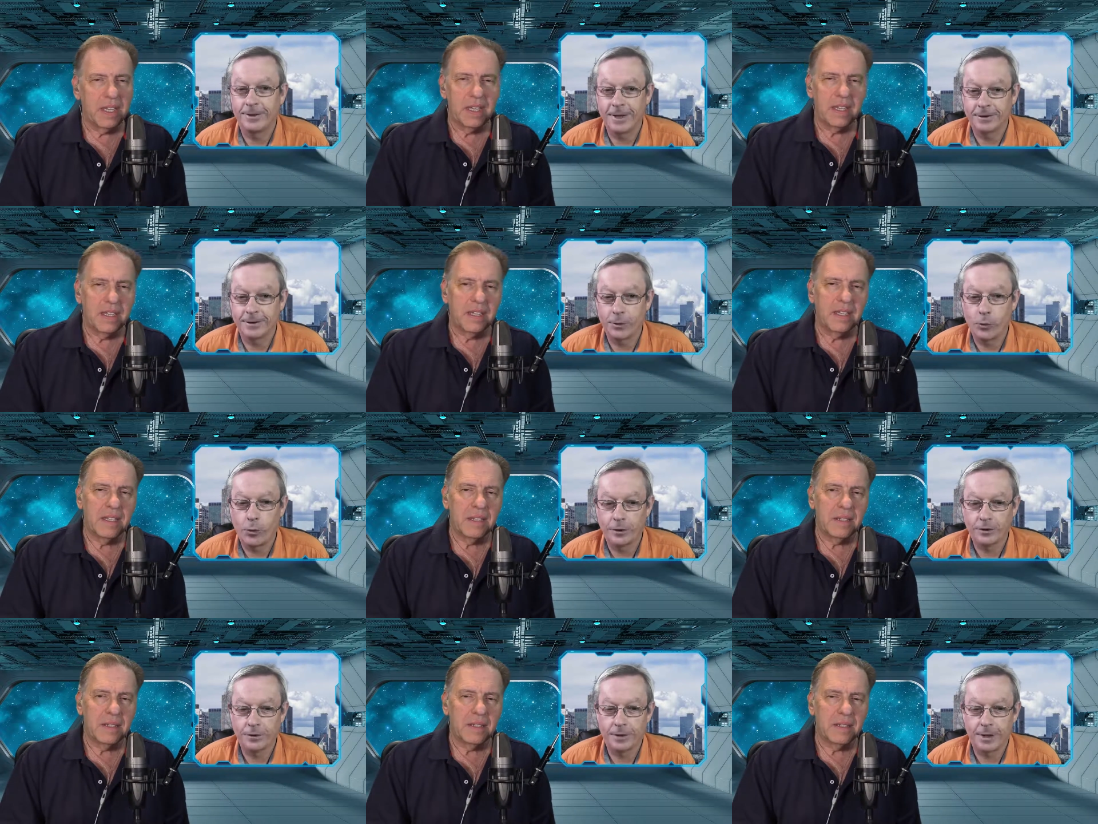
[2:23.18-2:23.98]
Speaker 1: Yes, I
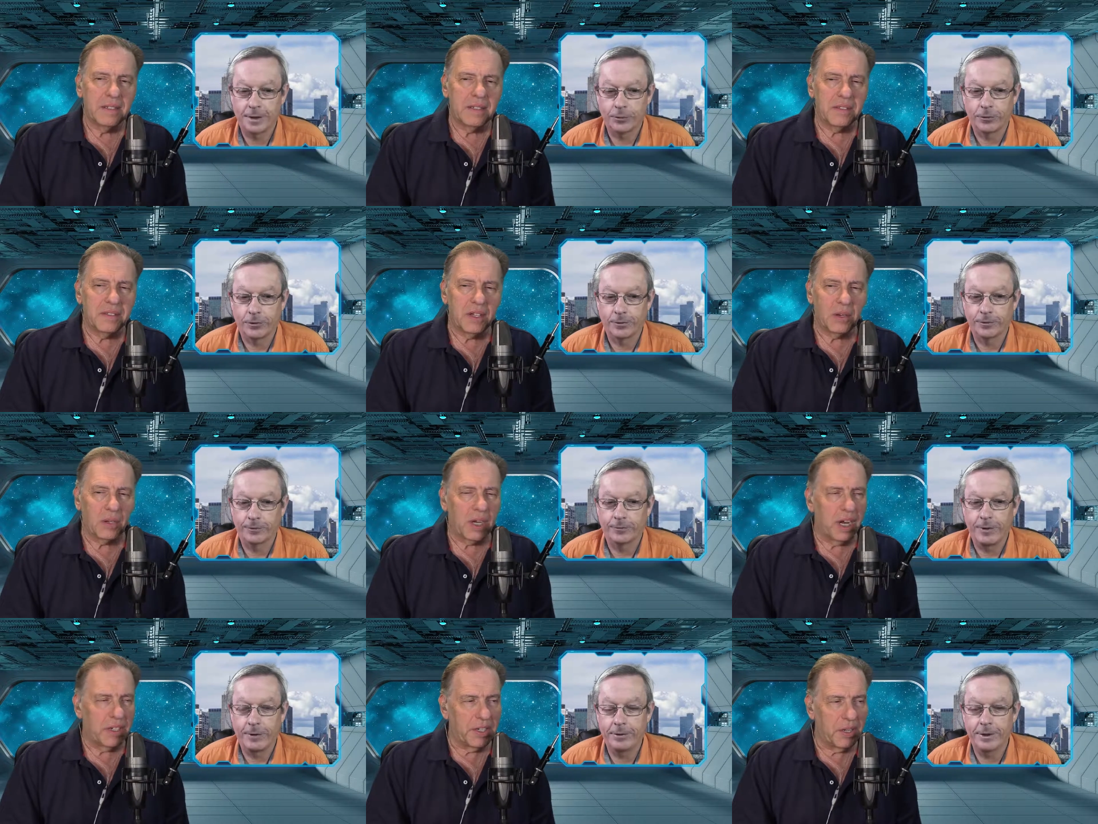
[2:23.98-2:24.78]
watched that
Speaker 2: one. DelGaudio, it
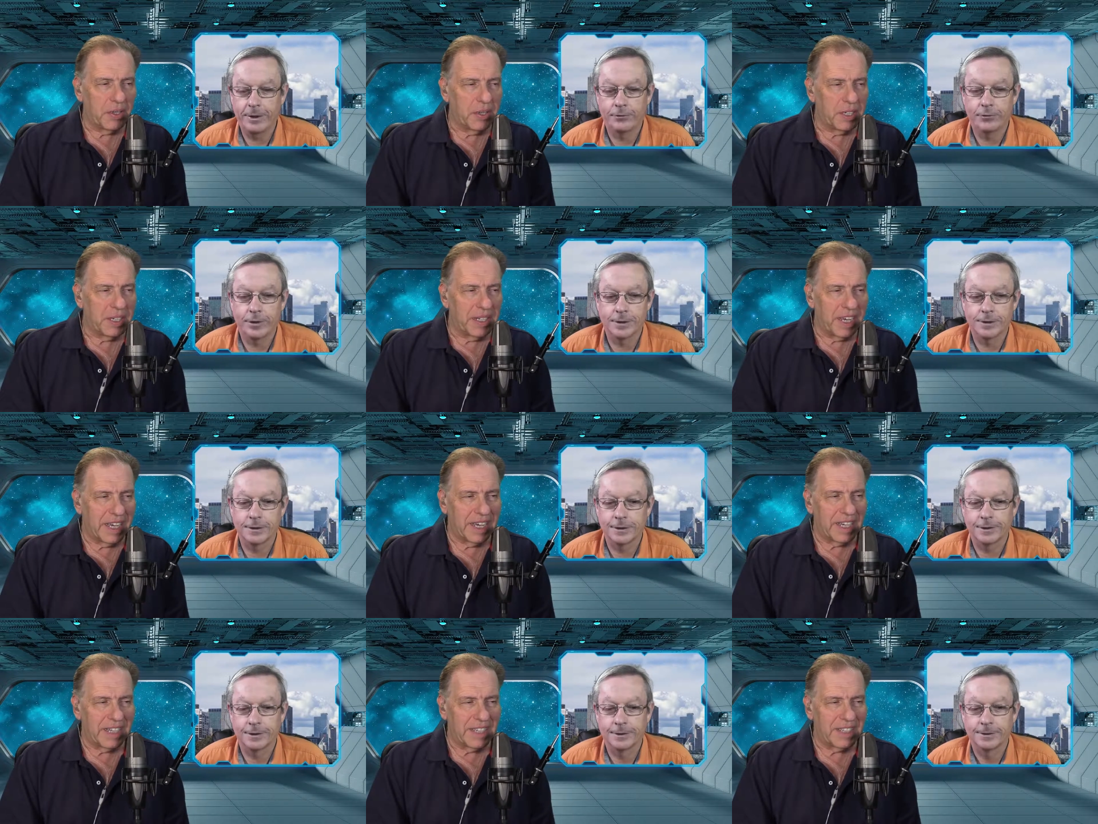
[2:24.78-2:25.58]
was very interesting.
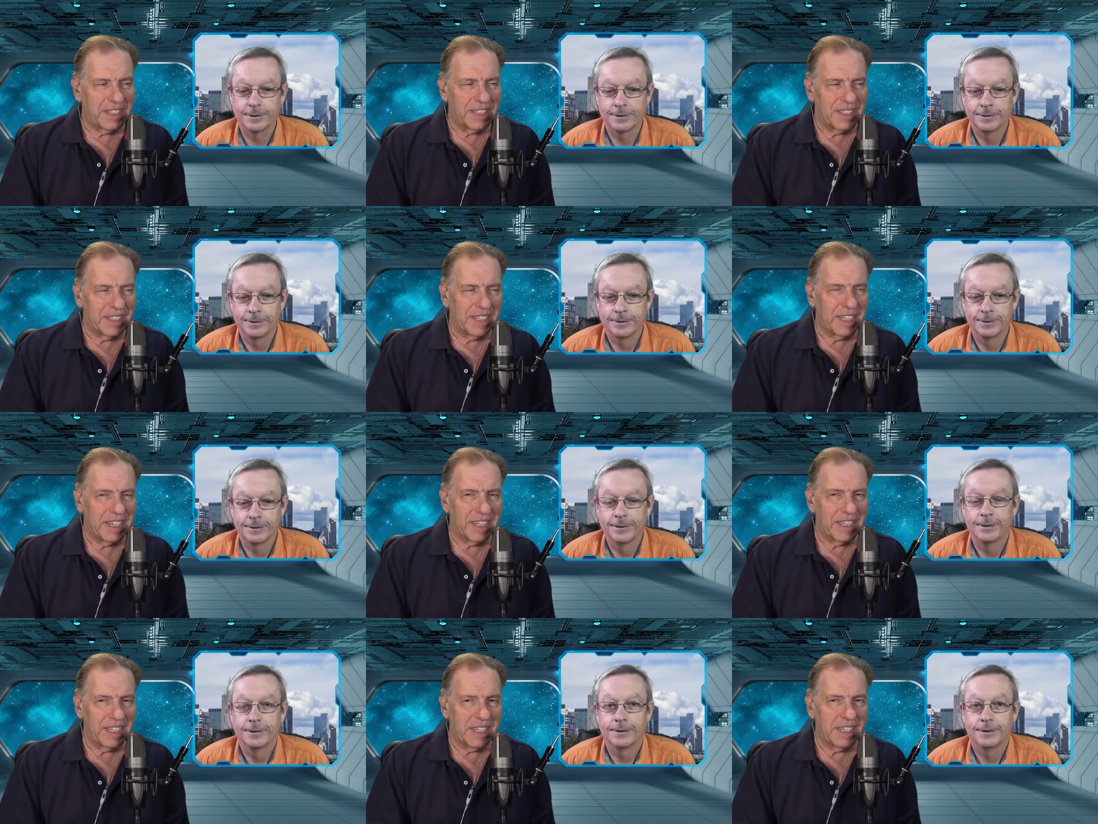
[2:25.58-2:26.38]
And
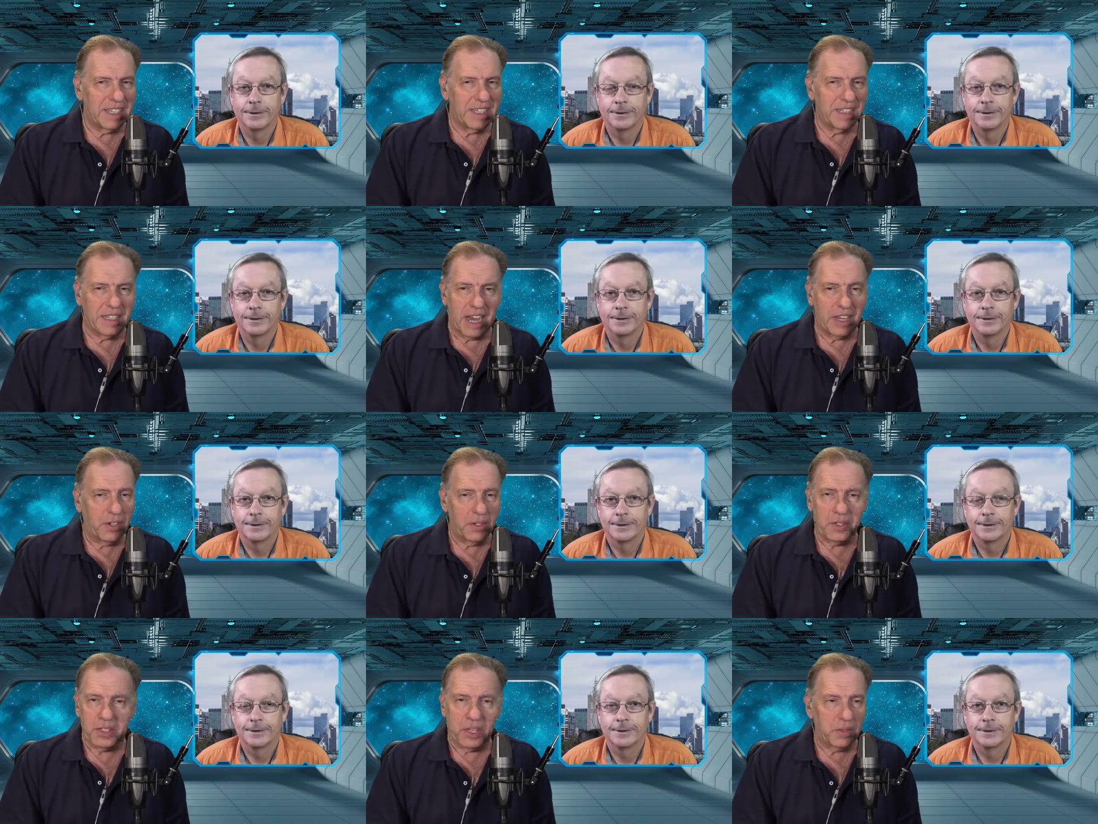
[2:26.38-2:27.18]
I
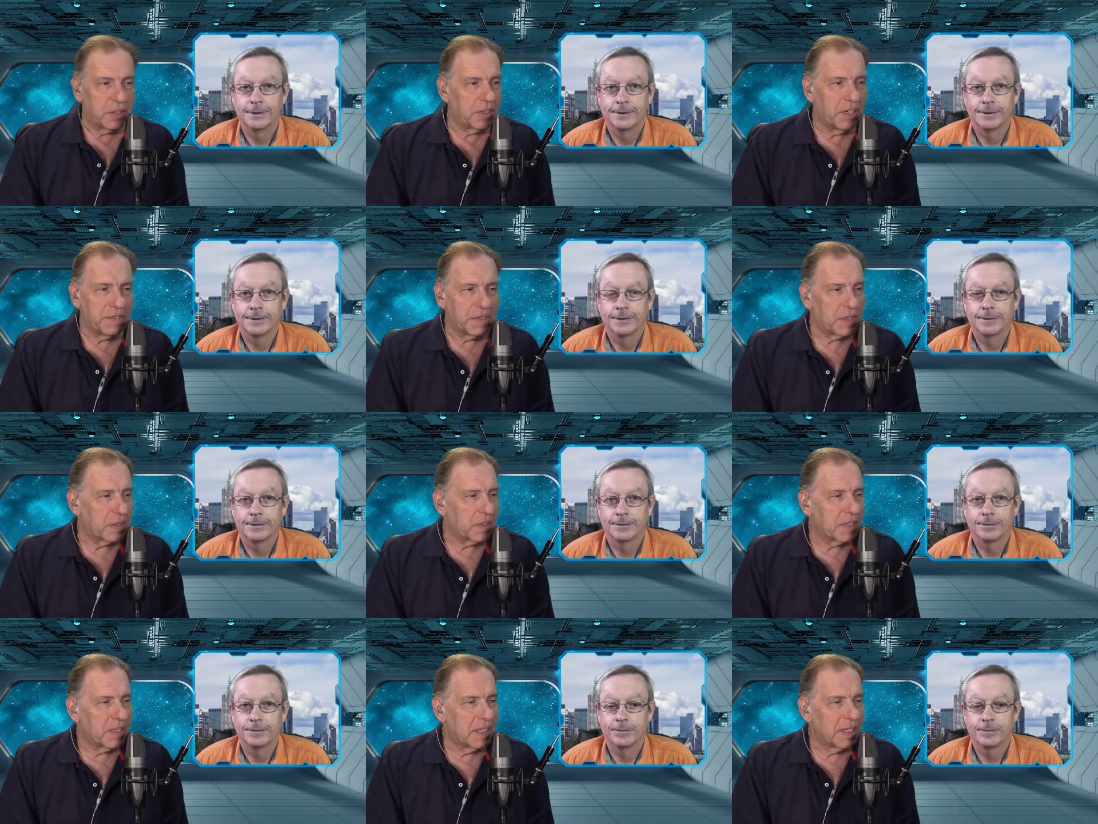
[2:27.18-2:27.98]
couldn't tell the
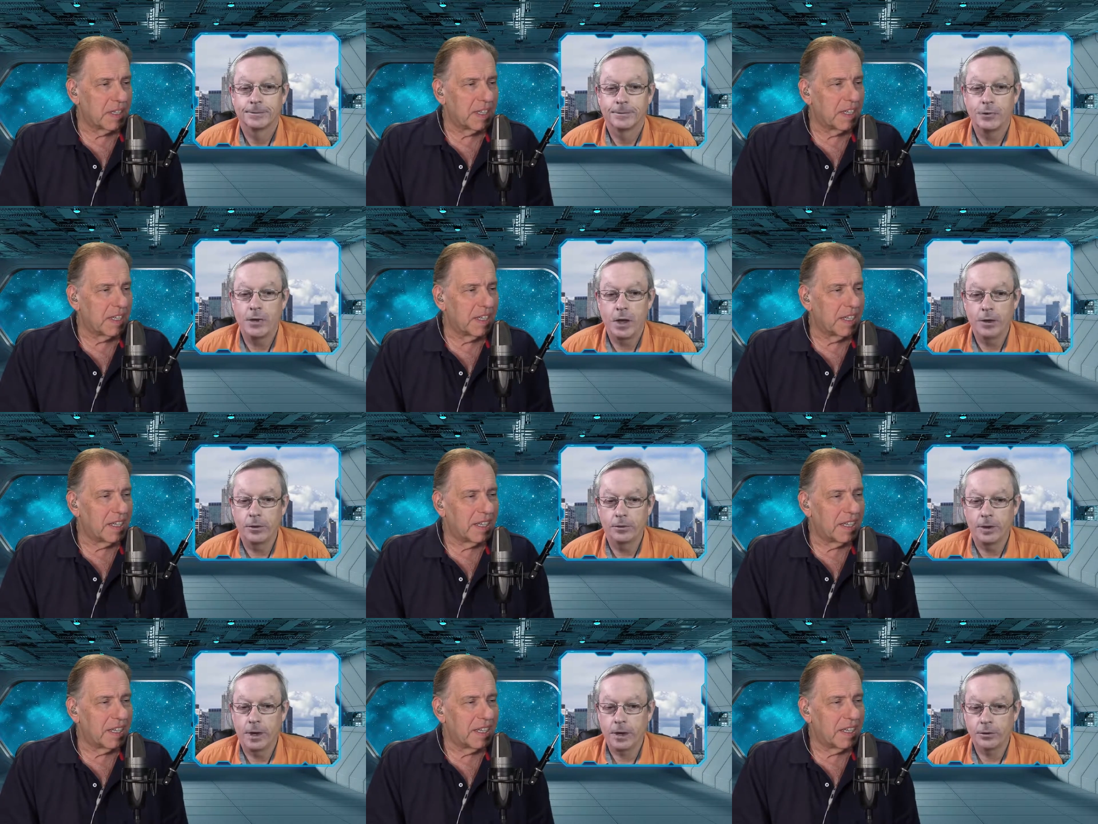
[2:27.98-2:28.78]
difference.
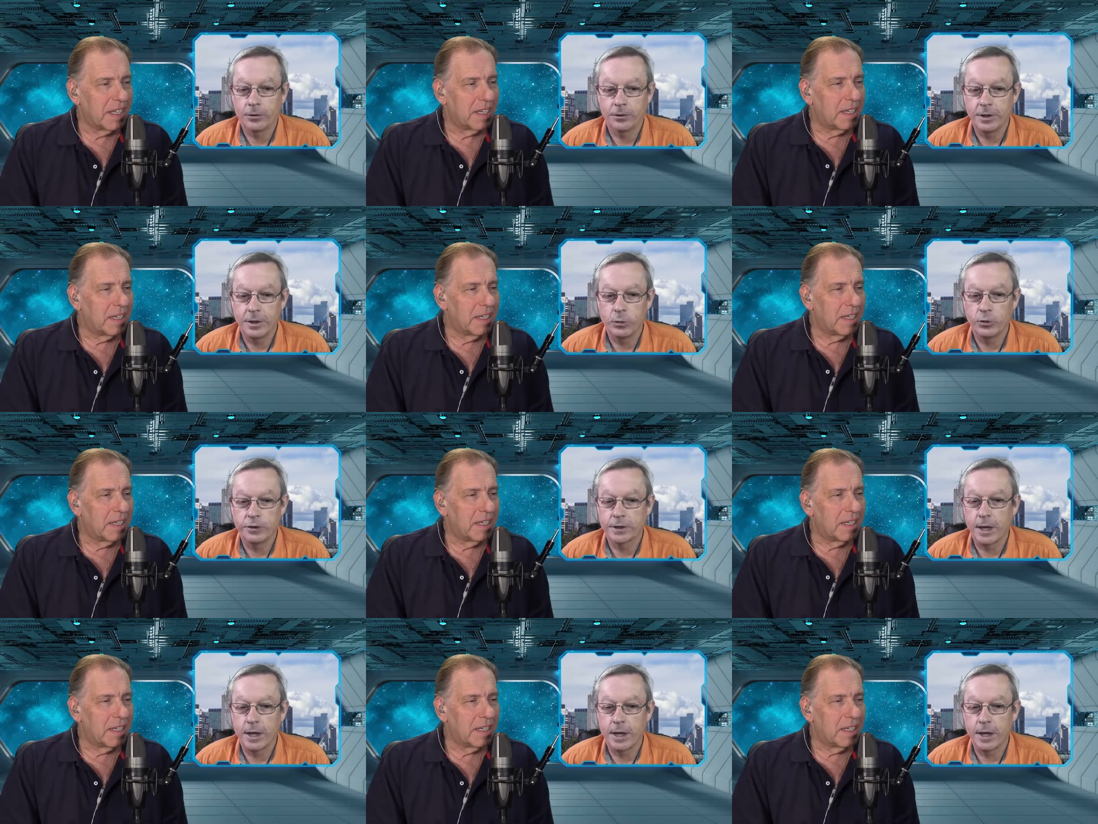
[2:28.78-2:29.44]
Speaker 1: No, I couldn't. It was